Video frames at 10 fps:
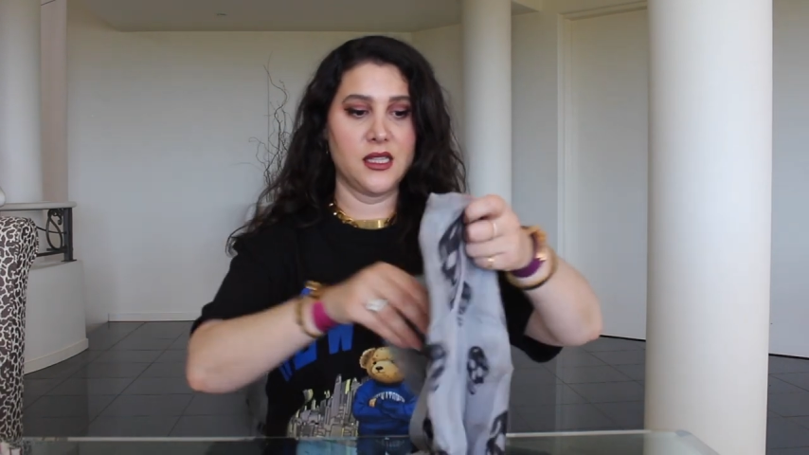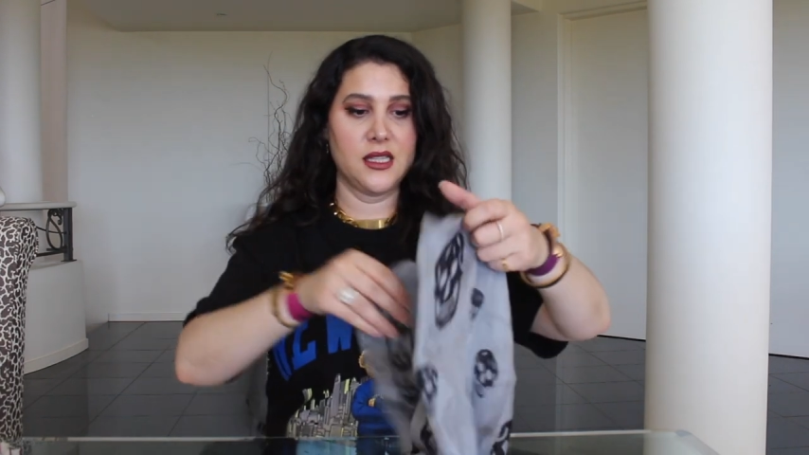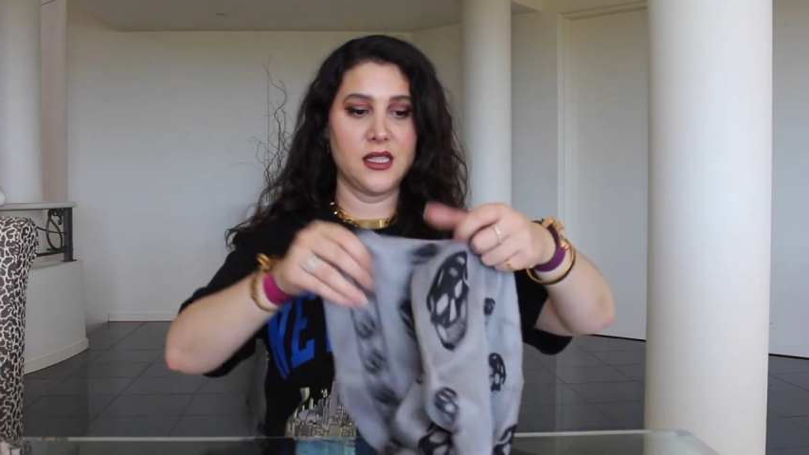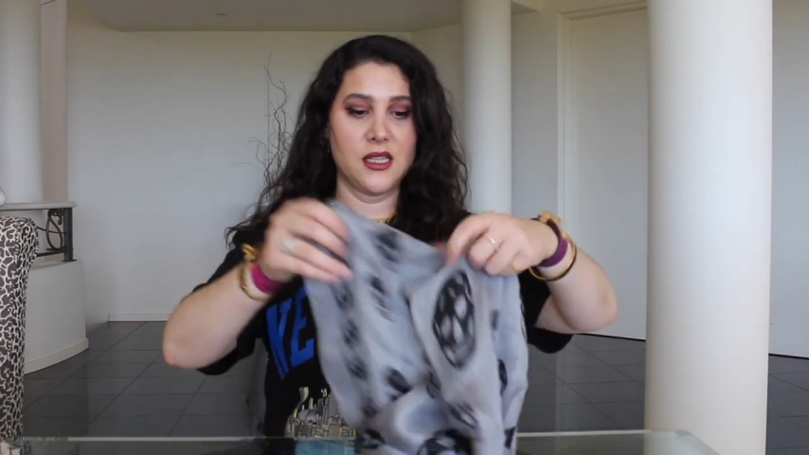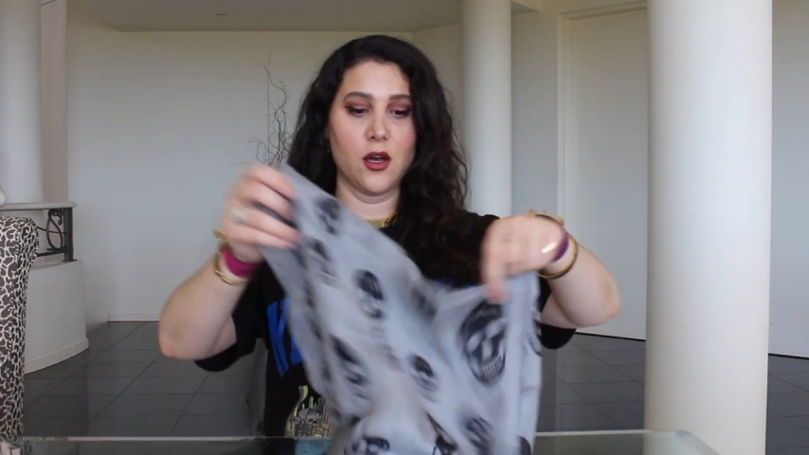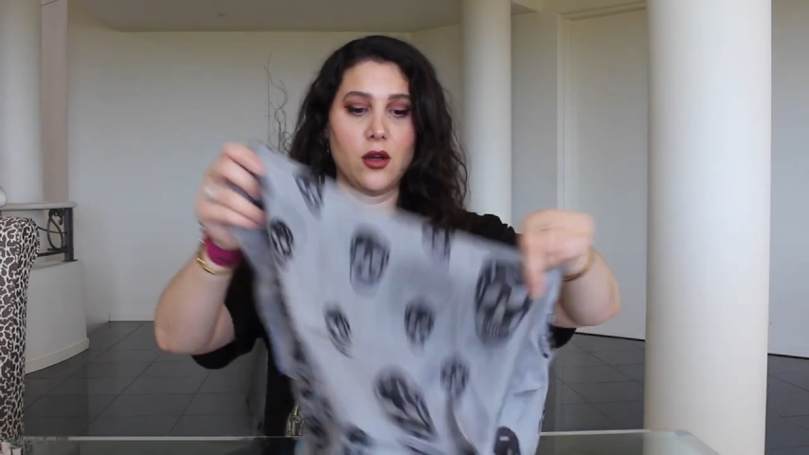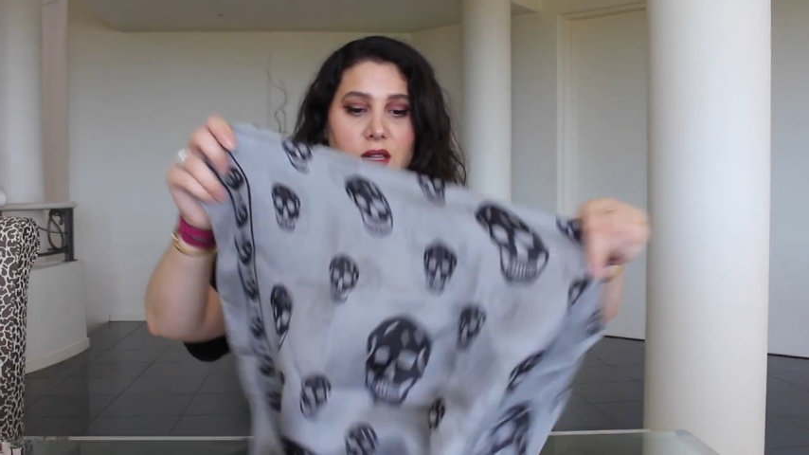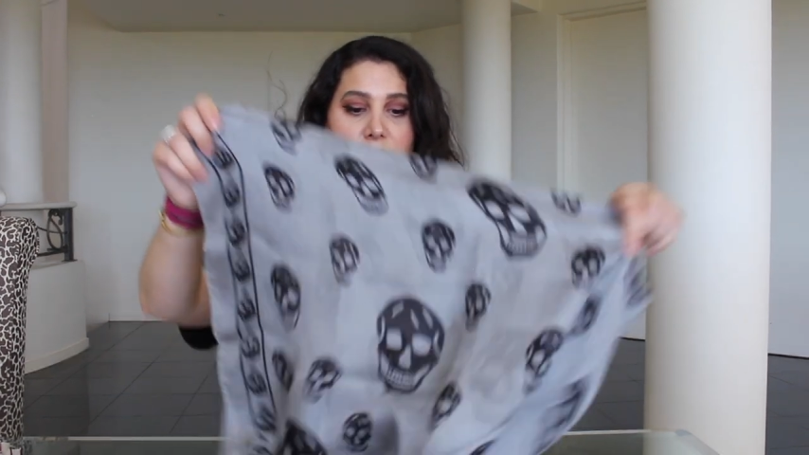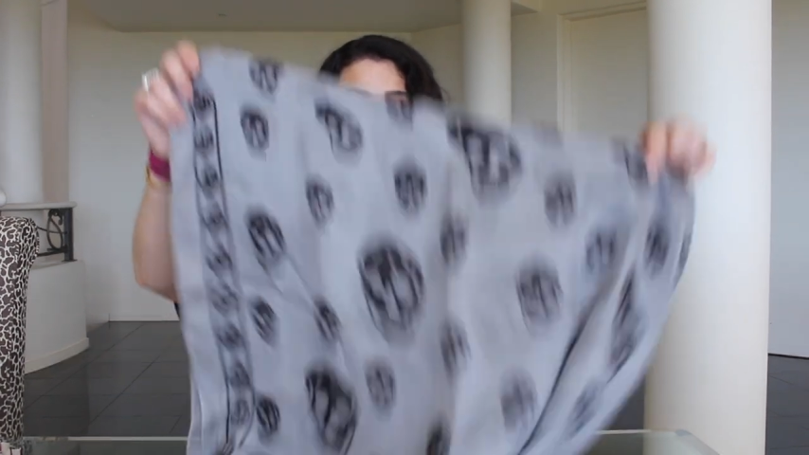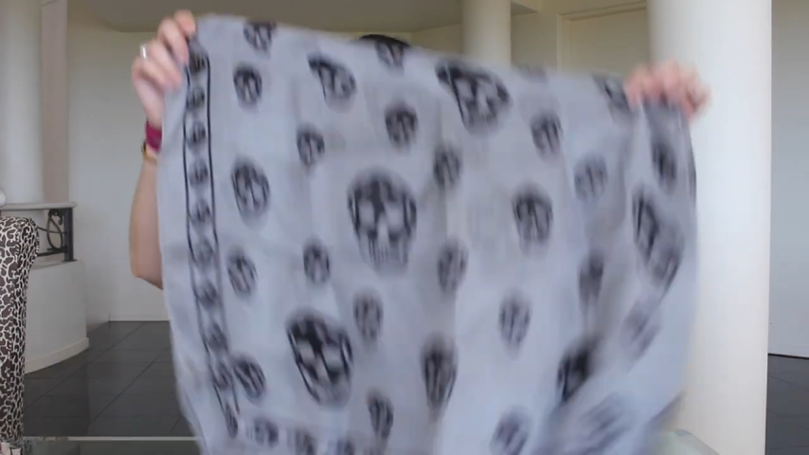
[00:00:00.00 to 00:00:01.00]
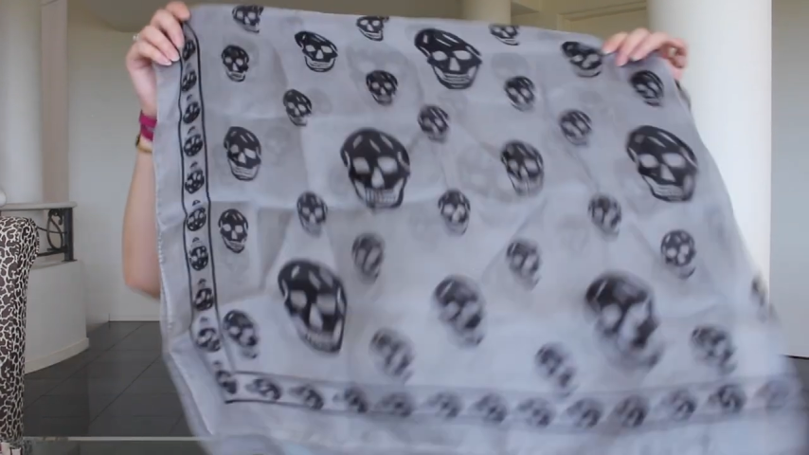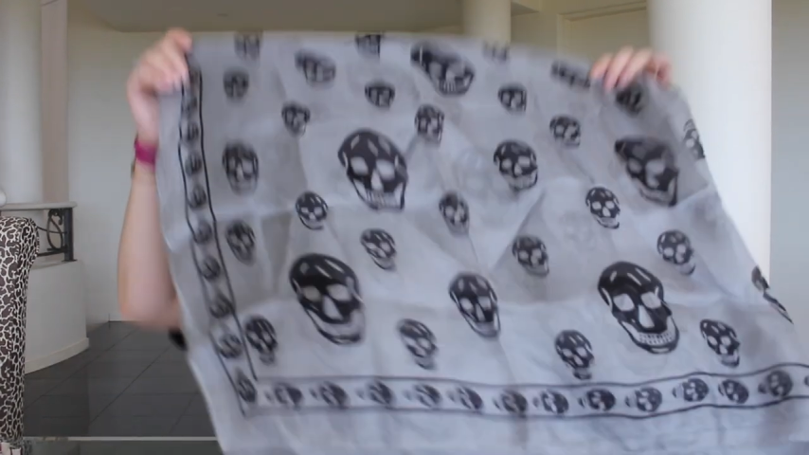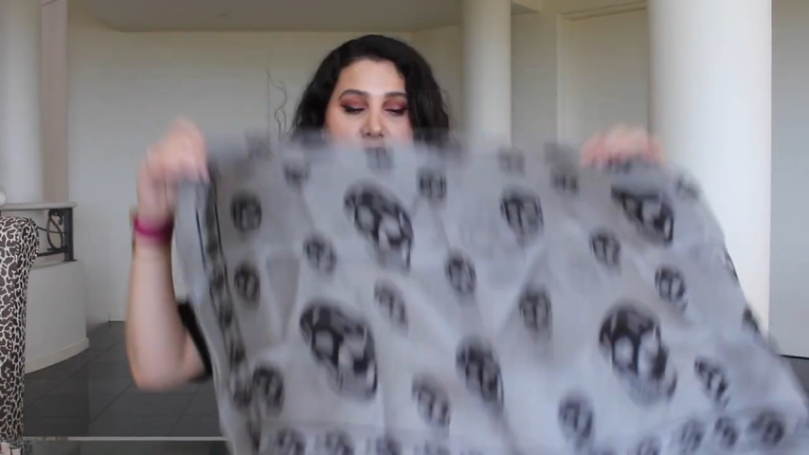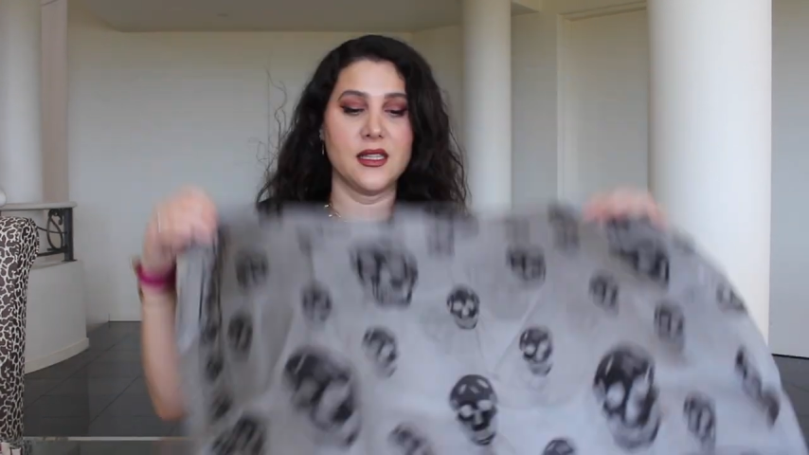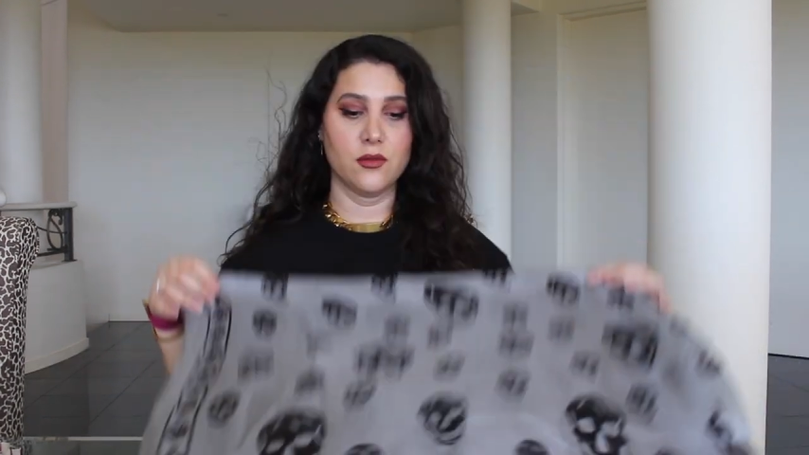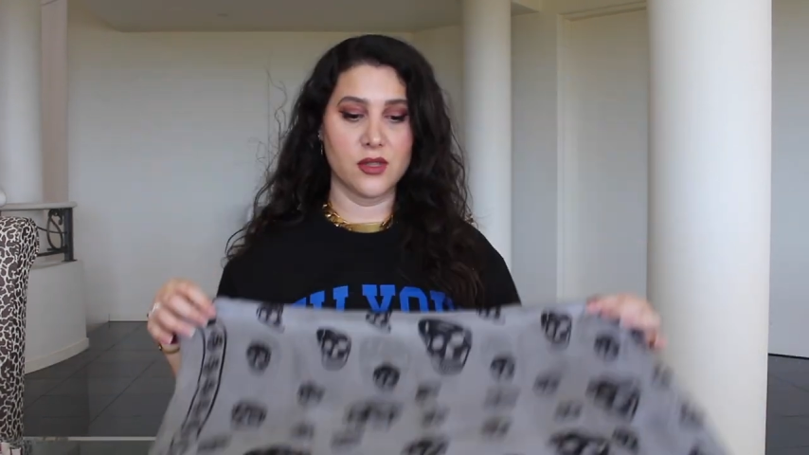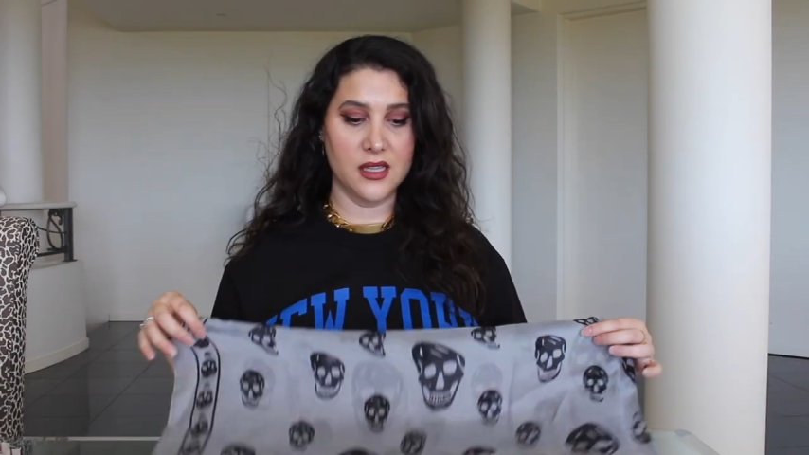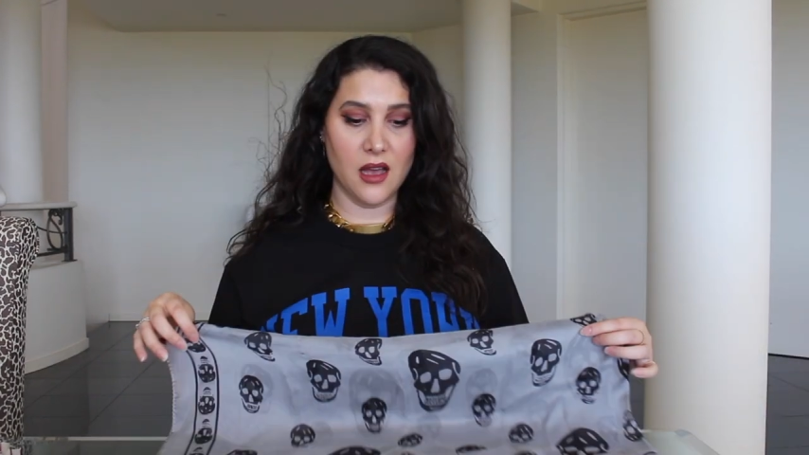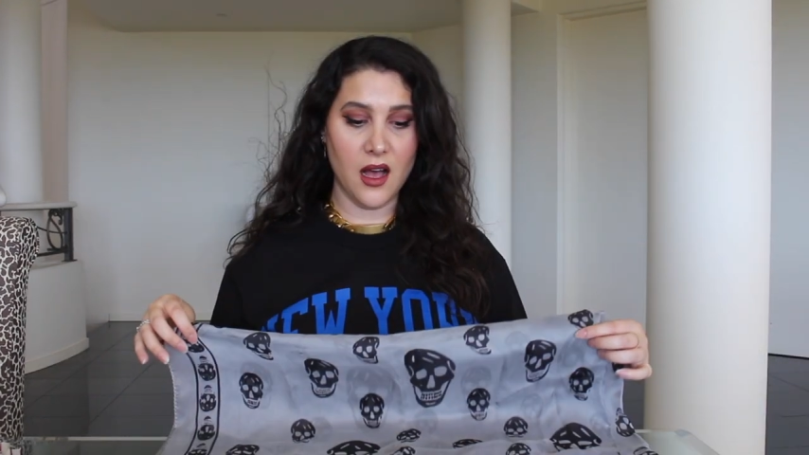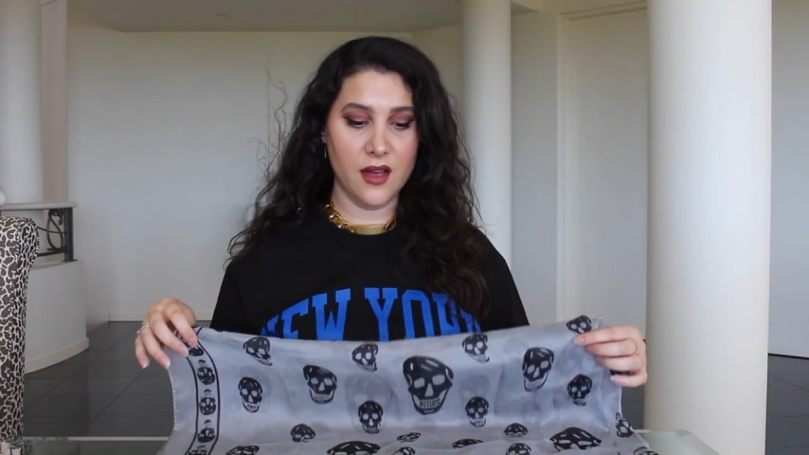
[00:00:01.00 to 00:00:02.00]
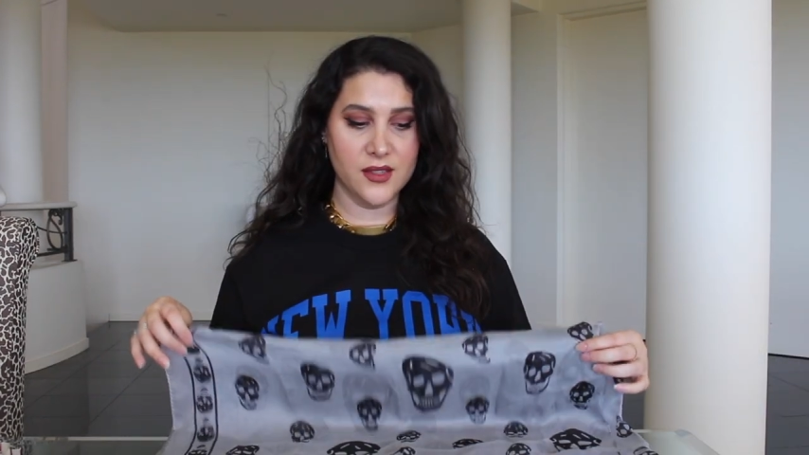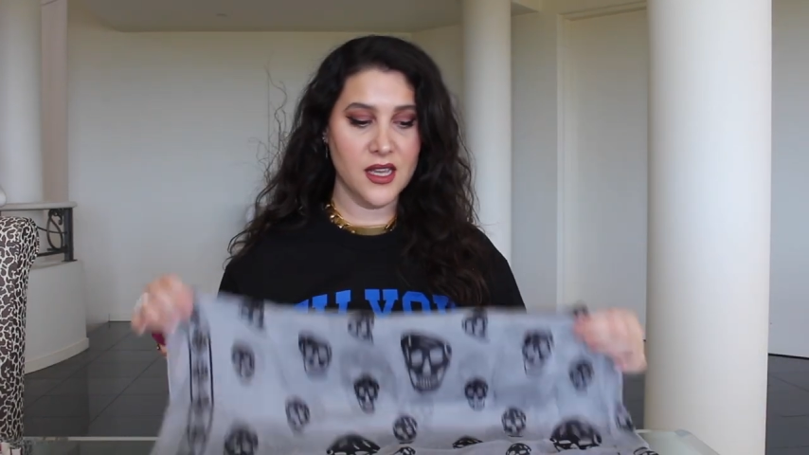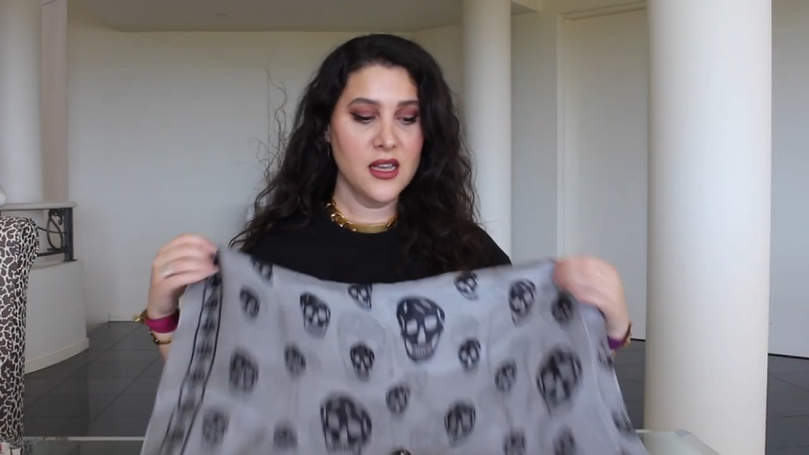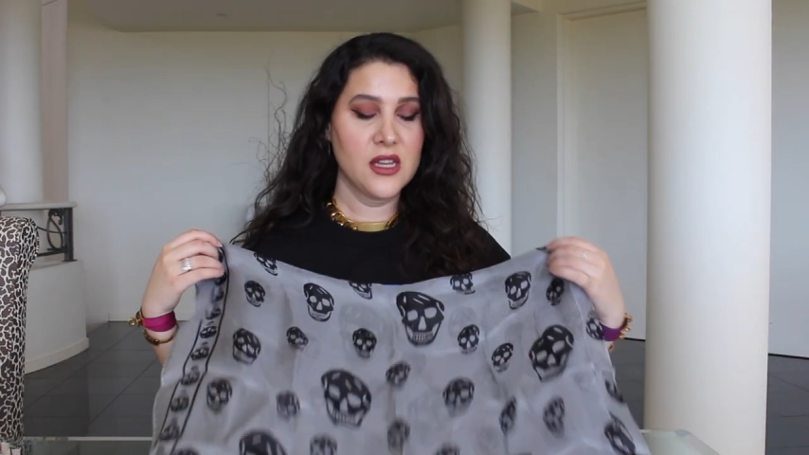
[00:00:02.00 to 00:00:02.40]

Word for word: skull emblazoned silk scarves.